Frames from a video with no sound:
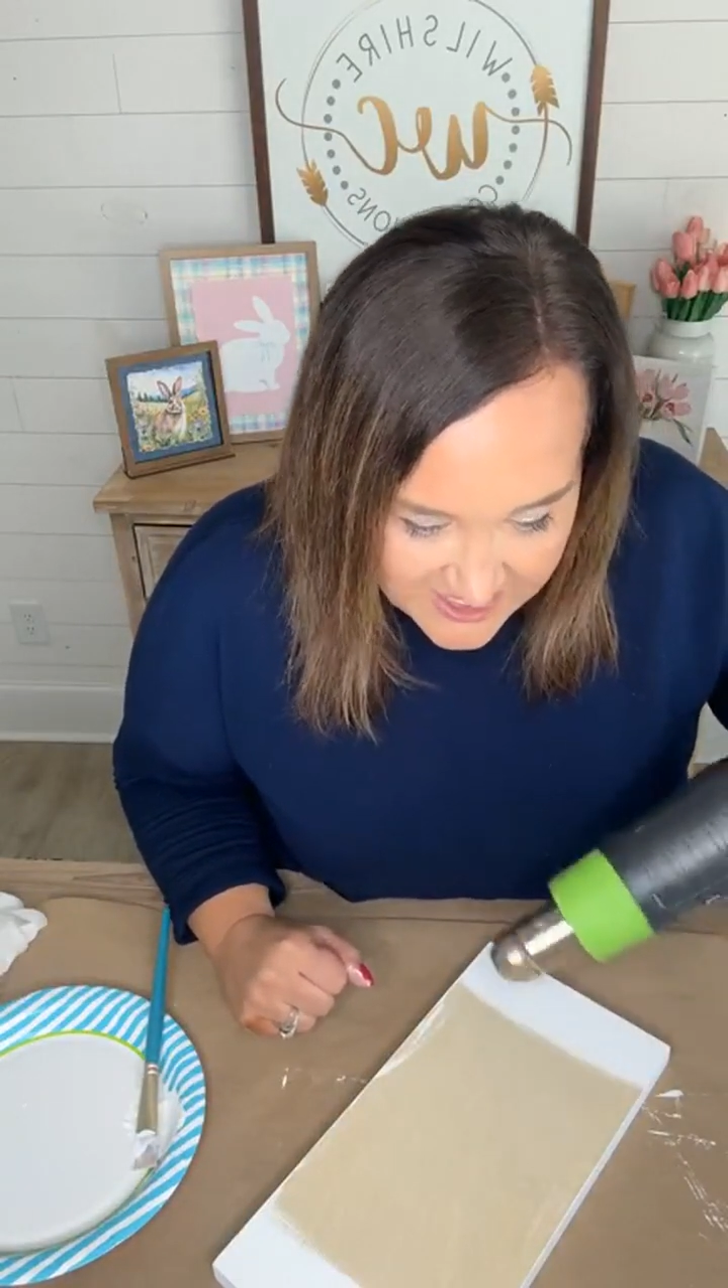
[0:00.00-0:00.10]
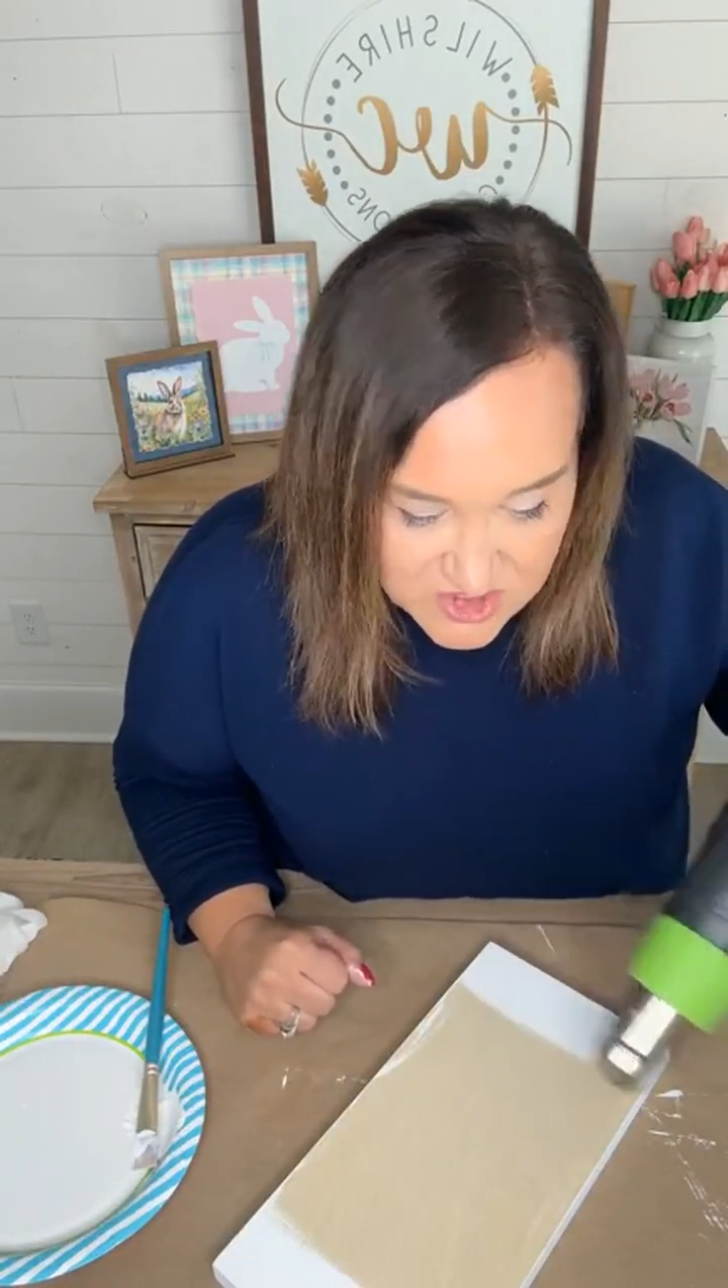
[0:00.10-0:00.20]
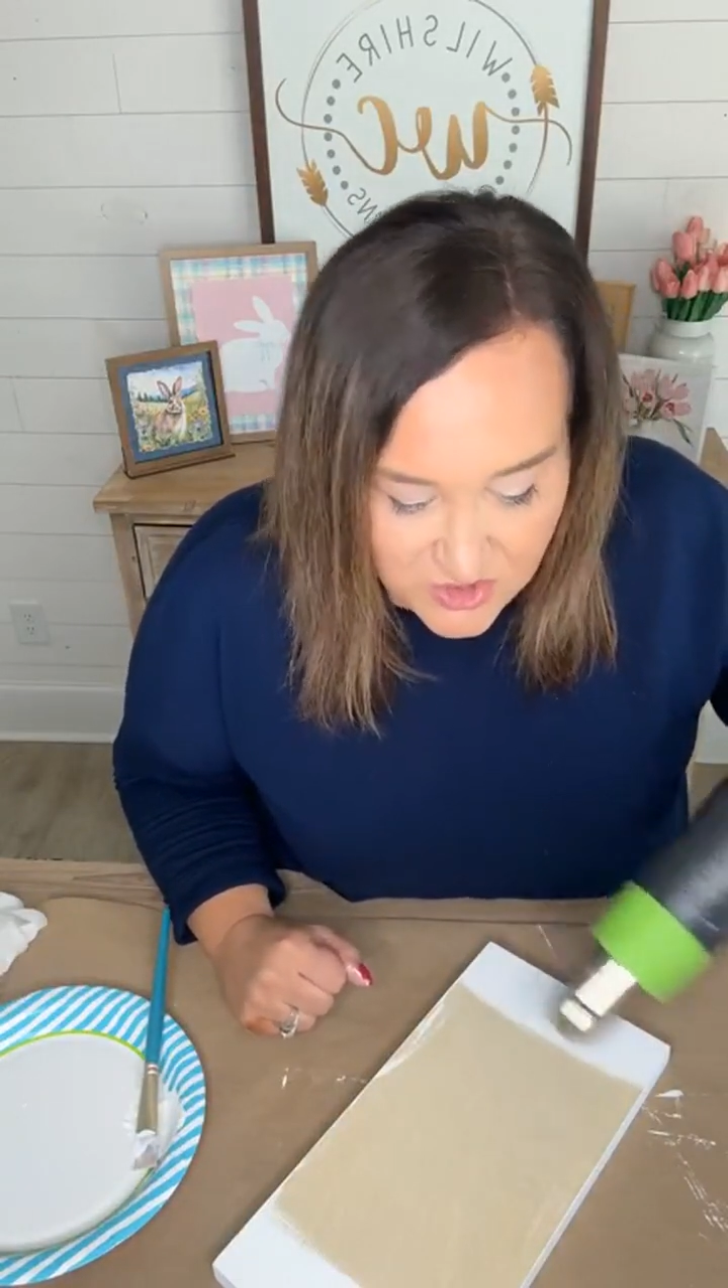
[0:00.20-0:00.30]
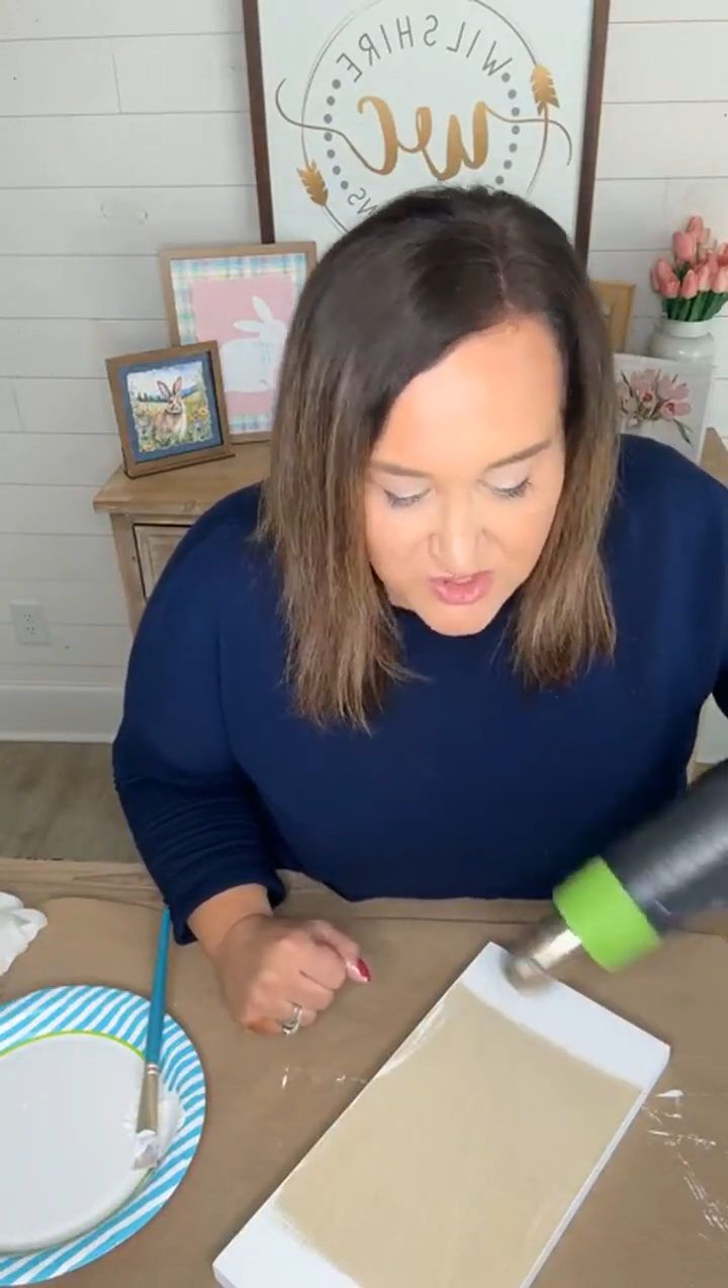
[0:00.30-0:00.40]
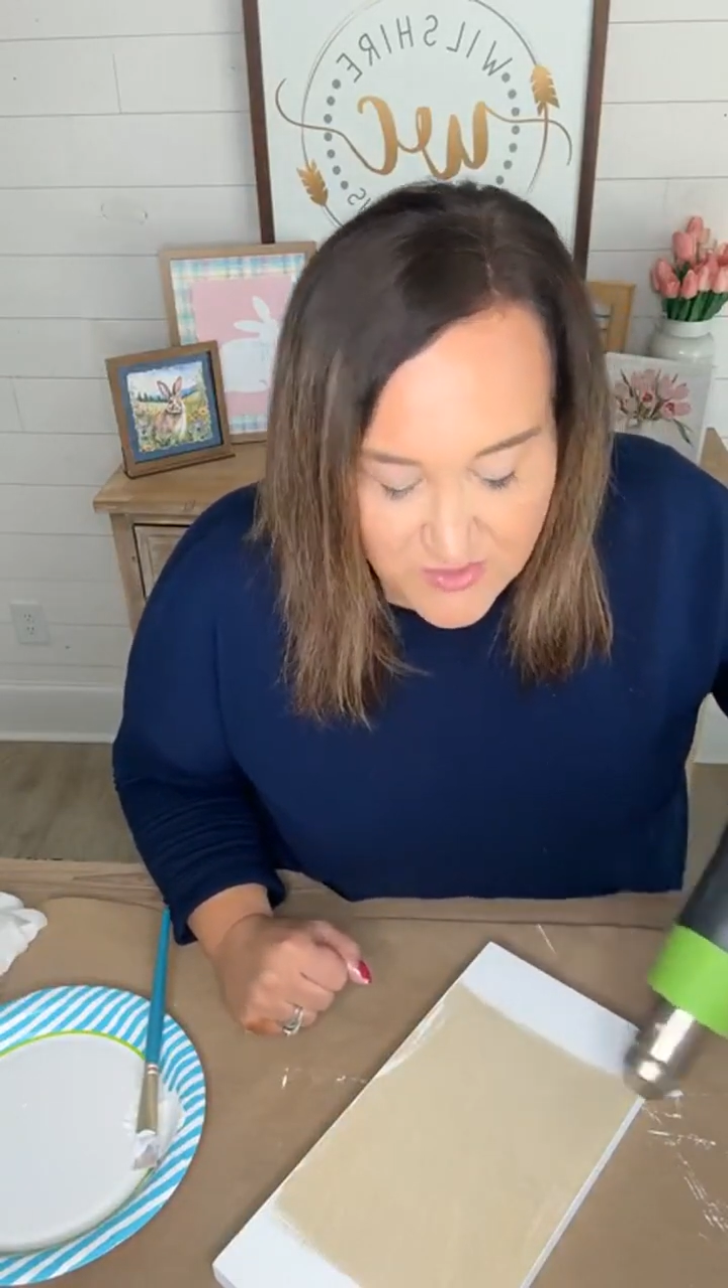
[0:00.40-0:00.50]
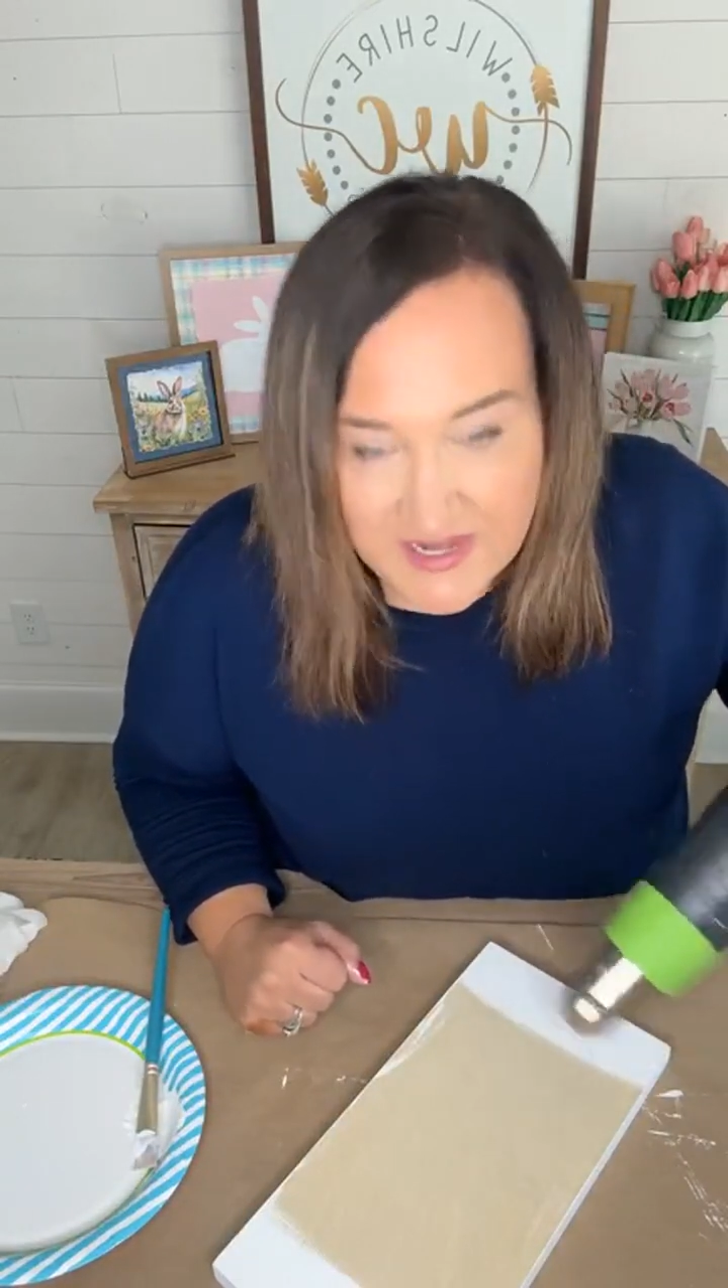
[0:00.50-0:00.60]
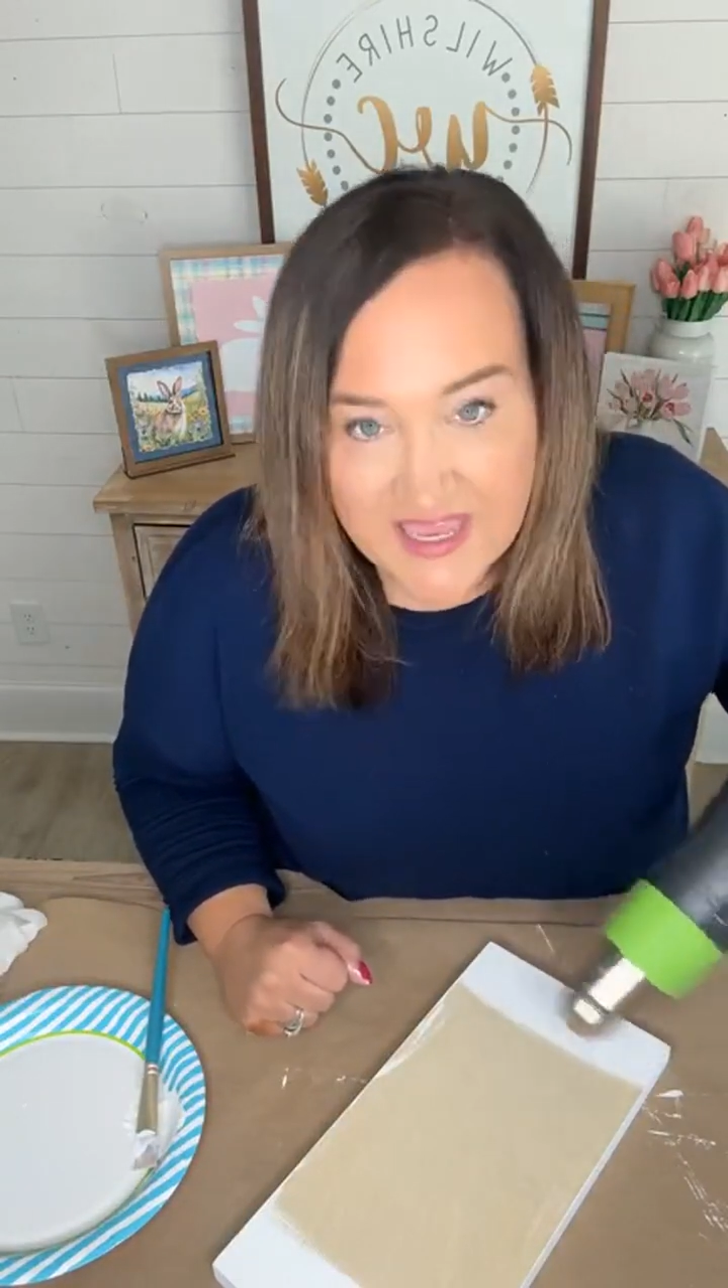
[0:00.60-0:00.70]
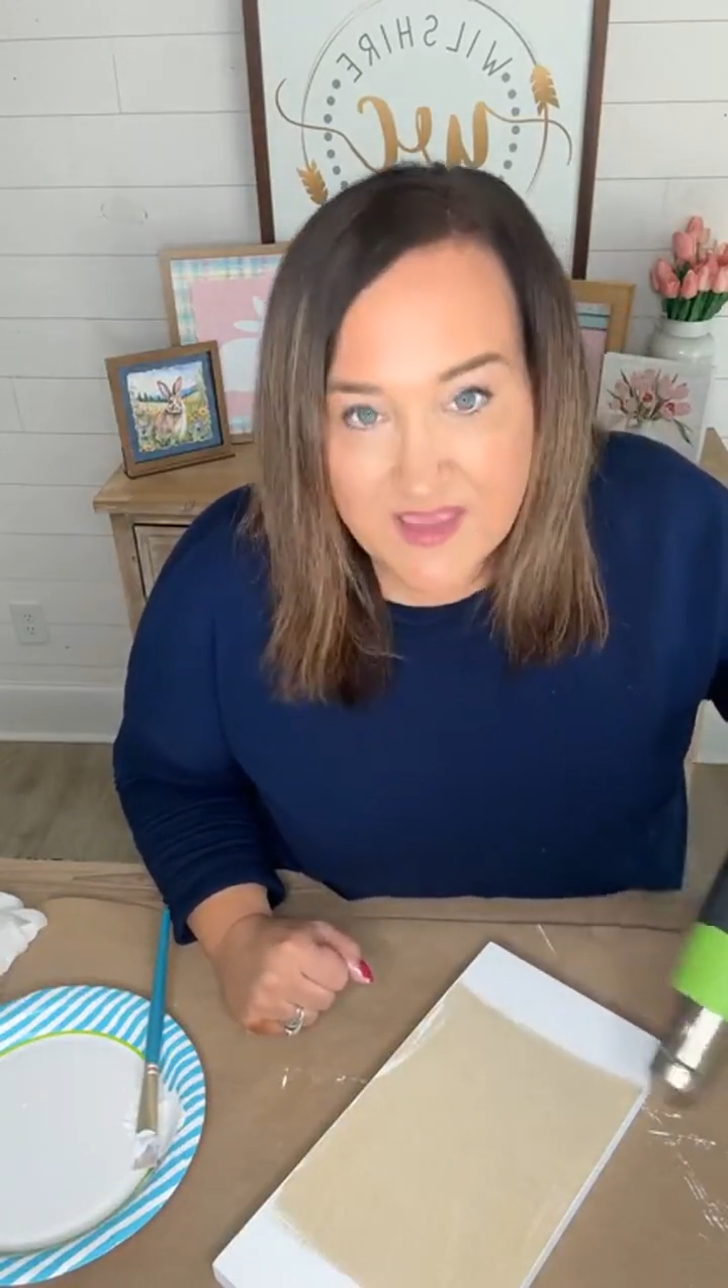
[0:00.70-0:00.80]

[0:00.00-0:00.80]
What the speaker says: Angel, you can